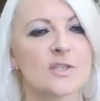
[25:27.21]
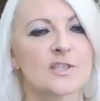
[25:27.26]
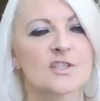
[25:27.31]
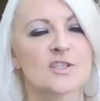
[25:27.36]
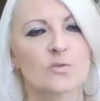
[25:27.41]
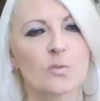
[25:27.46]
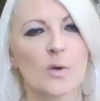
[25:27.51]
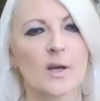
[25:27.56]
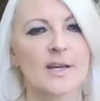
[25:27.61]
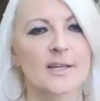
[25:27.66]
This
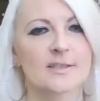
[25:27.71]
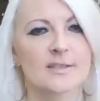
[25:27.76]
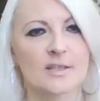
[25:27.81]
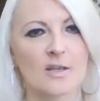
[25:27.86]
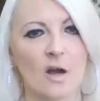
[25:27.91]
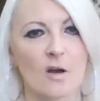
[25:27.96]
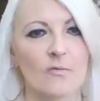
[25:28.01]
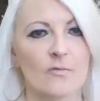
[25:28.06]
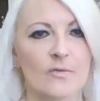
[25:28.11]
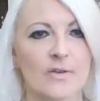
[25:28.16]
is where the
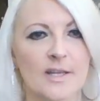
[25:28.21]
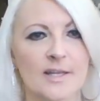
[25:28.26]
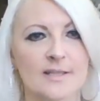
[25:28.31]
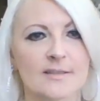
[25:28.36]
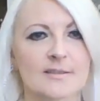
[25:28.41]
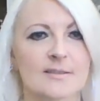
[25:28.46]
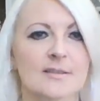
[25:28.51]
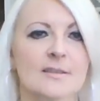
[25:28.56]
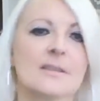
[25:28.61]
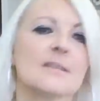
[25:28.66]

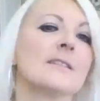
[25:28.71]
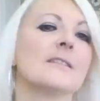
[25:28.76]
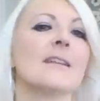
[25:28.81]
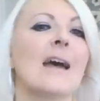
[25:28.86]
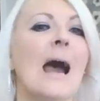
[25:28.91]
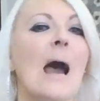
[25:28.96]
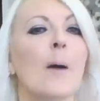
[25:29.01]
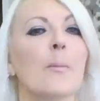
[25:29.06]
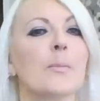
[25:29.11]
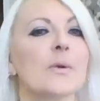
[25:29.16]
conflict can
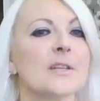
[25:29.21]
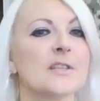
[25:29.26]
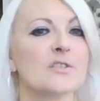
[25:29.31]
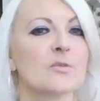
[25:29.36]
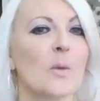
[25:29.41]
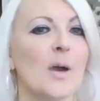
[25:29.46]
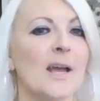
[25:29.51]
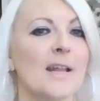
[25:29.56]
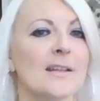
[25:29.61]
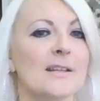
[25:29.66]
happen
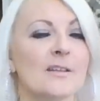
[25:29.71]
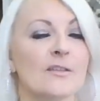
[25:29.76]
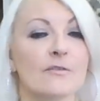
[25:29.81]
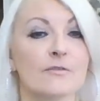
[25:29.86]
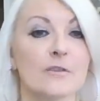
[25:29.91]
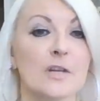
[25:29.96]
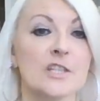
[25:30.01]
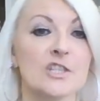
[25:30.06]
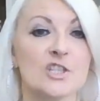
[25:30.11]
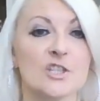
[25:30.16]
as well in
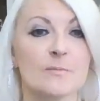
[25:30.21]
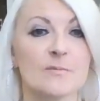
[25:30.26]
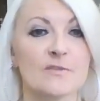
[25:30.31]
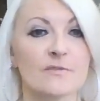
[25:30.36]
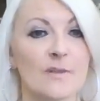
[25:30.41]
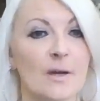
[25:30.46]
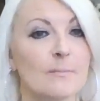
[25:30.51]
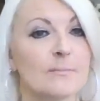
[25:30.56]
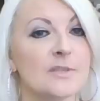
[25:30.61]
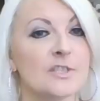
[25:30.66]
friendships,
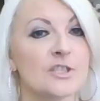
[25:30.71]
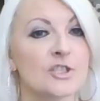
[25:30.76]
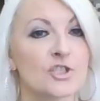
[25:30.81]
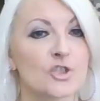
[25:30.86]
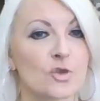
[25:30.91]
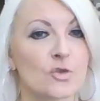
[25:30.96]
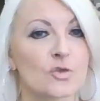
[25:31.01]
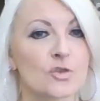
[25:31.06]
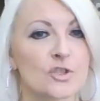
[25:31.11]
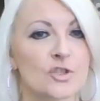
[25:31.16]
families,
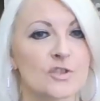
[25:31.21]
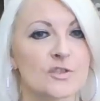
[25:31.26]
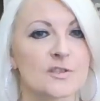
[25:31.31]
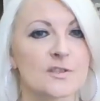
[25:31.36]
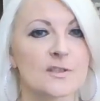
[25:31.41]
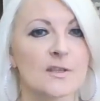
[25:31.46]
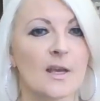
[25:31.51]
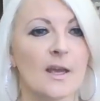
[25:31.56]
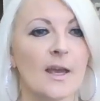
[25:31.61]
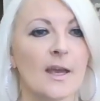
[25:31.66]

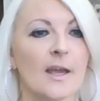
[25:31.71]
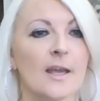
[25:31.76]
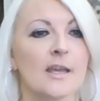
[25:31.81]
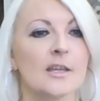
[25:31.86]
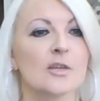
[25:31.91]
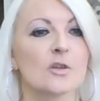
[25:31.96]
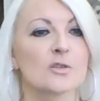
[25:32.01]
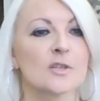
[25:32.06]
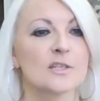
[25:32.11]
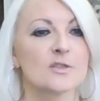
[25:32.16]
churches.
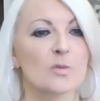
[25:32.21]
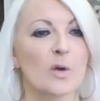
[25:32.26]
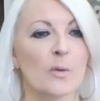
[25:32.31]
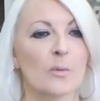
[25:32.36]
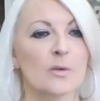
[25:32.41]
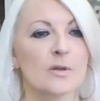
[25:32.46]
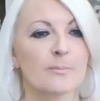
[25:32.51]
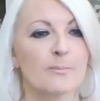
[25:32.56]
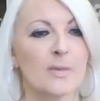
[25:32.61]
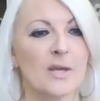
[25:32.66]
You know, that's why
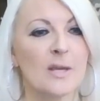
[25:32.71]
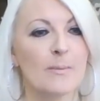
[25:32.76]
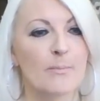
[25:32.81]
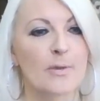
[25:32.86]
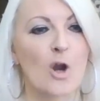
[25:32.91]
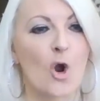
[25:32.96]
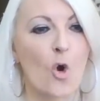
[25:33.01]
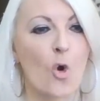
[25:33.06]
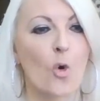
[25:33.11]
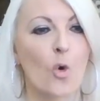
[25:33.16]
when
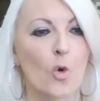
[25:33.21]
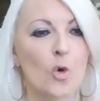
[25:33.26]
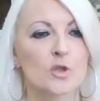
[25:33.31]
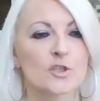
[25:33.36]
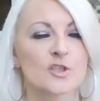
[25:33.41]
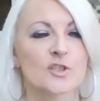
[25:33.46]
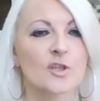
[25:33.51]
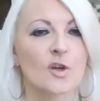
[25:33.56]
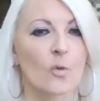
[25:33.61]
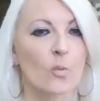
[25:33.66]
people are
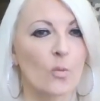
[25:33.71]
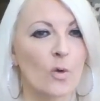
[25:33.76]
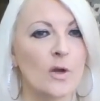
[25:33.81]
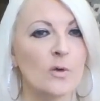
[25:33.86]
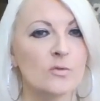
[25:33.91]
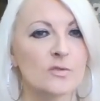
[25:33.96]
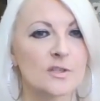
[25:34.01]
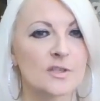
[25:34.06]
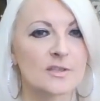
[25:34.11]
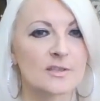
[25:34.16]
hurt, they're
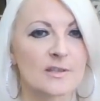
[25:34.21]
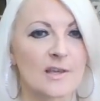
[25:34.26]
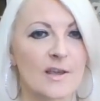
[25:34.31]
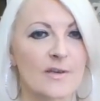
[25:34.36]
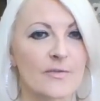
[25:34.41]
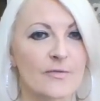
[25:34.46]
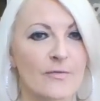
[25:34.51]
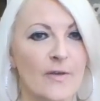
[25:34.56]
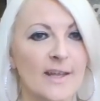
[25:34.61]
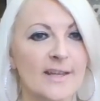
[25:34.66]
wounded,
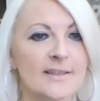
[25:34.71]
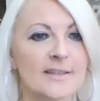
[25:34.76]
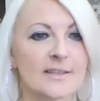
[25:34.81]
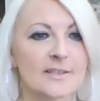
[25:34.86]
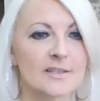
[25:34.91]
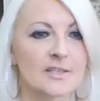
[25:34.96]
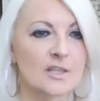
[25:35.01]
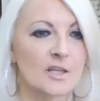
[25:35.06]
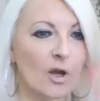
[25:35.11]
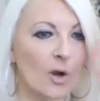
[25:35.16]

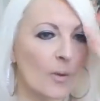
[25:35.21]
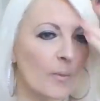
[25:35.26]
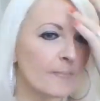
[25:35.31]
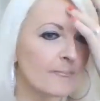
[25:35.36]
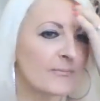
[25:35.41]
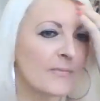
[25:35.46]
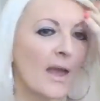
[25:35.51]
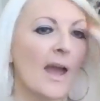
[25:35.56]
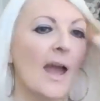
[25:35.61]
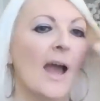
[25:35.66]
offended, you know,
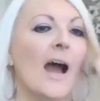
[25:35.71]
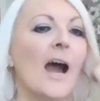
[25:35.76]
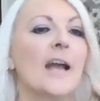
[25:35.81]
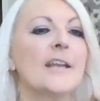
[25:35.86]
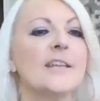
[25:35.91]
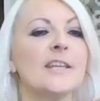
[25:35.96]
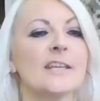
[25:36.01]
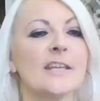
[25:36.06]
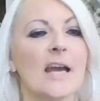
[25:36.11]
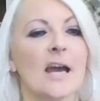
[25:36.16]

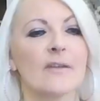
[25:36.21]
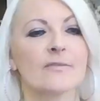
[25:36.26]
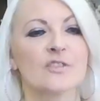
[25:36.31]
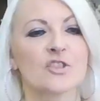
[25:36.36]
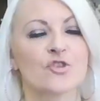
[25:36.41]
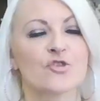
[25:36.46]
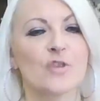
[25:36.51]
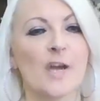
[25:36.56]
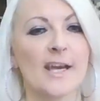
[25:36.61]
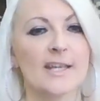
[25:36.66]
and you have
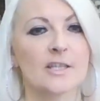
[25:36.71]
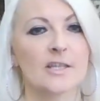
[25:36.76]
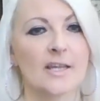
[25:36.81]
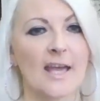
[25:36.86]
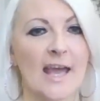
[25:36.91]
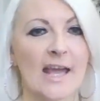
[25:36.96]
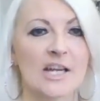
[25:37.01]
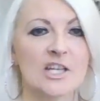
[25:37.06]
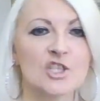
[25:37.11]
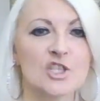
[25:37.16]
to tread on
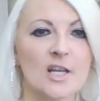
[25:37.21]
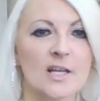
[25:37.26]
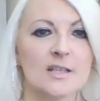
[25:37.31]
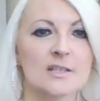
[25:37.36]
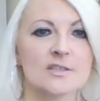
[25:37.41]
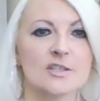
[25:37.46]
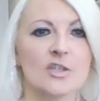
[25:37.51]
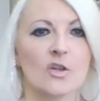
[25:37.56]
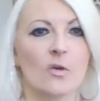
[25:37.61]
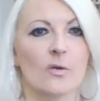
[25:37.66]

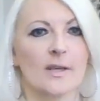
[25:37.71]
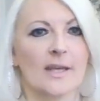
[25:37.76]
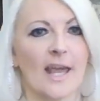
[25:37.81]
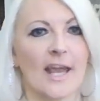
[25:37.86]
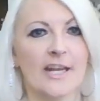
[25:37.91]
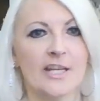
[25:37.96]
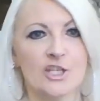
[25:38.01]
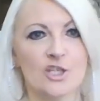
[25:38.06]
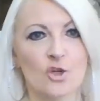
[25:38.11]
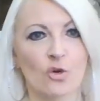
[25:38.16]
eggshells, you know, in
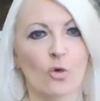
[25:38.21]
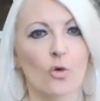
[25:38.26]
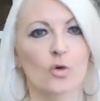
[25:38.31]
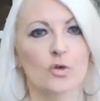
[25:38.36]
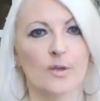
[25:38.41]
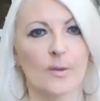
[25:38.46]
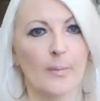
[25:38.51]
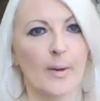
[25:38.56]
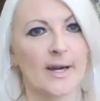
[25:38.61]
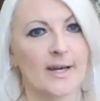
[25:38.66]
case you
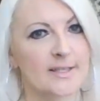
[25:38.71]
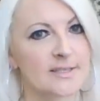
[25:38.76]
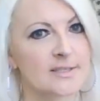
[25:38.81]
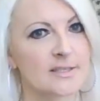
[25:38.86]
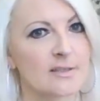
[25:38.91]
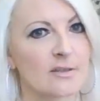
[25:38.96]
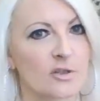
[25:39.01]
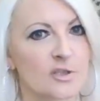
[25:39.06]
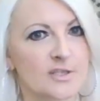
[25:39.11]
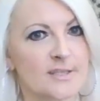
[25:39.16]
hurt the
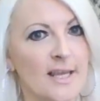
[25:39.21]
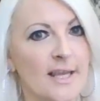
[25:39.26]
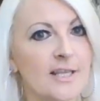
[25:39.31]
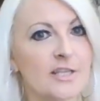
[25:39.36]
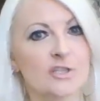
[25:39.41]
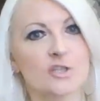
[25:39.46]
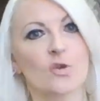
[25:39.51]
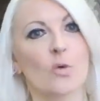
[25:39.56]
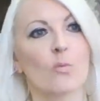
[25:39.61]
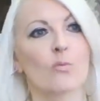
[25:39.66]
person or say
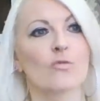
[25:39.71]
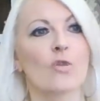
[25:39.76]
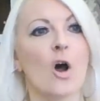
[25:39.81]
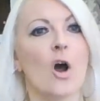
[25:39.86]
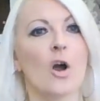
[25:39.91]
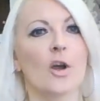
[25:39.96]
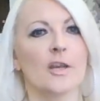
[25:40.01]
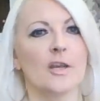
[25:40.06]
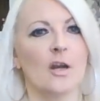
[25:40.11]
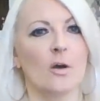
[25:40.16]
something
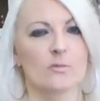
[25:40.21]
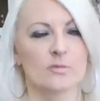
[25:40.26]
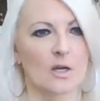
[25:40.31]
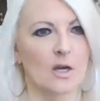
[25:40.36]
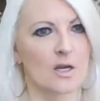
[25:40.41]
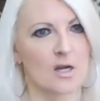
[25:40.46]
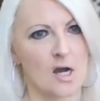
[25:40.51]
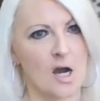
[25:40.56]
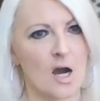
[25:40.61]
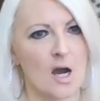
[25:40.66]
wrong, you know, and they're
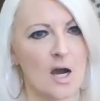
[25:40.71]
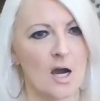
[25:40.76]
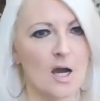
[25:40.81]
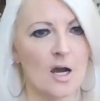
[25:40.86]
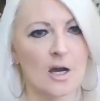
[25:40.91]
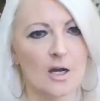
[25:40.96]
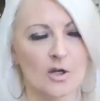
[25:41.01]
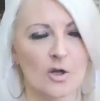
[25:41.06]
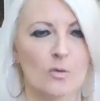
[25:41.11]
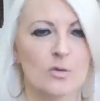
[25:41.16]
like,
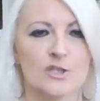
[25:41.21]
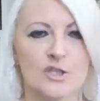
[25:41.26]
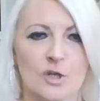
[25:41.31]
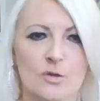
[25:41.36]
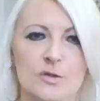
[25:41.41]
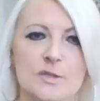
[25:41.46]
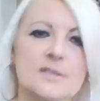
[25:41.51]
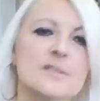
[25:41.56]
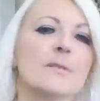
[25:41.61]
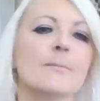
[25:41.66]
oh, look what
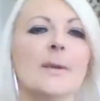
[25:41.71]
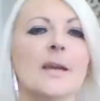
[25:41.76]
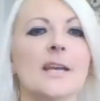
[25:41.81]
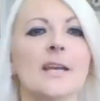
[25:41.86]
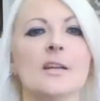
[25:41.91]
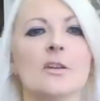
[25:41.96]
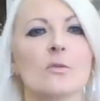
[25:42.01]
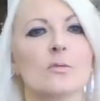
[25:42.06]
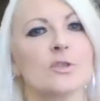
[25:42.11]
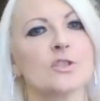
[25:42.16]
you did to
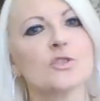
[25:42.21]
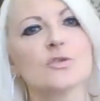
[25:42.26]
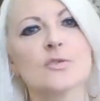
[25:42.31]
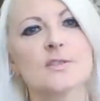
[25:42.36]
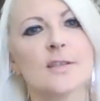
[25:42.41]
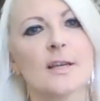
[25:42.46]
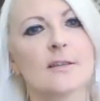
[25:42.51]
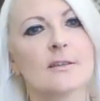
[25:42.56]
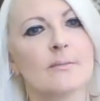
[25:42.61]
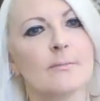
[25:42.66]
me, look what you
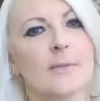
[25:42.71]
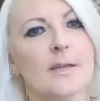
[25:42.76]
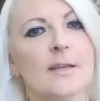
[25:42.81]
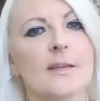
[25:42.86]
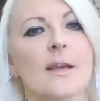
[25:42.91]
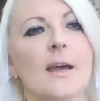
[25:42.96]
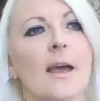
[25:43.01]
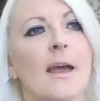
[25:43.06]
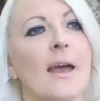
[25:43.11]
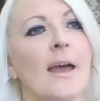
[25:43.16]
said to
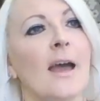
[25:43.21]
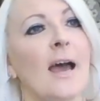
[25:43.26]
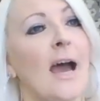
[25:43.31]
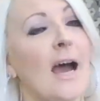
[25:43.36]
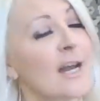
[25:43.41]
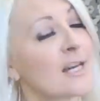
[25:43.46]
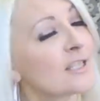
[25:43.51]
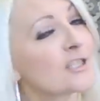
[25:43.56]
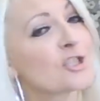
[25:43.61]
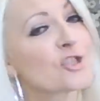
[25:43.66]
me.
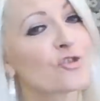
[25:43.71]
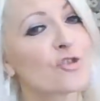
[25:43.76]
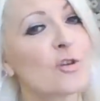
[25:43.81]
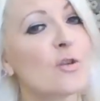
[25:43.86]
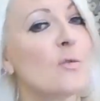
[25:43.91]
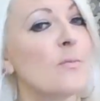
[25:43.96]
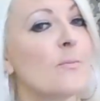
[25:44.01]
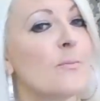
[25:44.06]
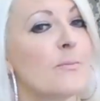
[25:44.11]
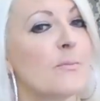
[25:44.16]
And it's
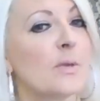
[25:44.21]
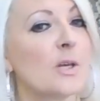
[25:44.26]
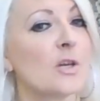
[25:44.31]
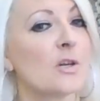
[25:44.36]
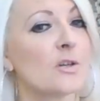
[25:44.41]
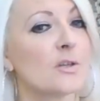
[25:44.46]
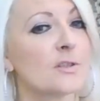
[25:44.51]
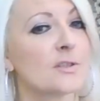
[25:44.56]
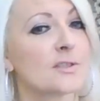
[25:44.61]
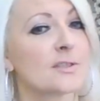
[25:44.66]
true
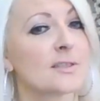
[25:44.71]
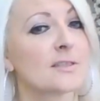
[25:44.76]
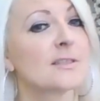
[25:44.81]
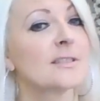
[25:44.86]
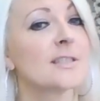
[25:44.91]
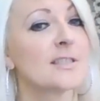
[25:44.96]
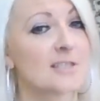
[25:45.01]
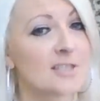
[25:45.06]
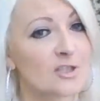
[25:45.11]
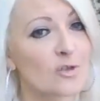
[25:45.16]
because
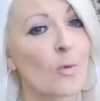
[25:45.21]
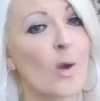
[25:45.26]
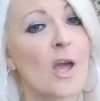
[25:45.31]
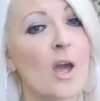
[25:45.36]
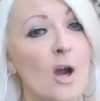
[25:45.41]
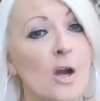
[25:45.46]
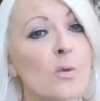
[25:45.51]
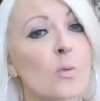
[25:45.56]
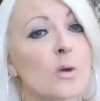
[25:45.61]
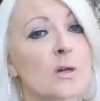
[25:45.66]
this is the way
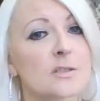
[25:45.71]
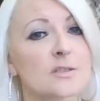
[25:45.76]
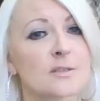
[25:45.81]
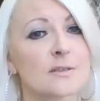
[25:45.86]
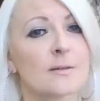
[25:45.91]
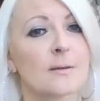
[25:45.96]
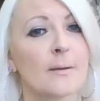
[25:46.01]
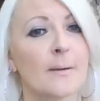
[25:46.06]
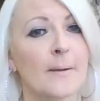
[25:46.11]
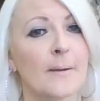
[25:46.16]
I was.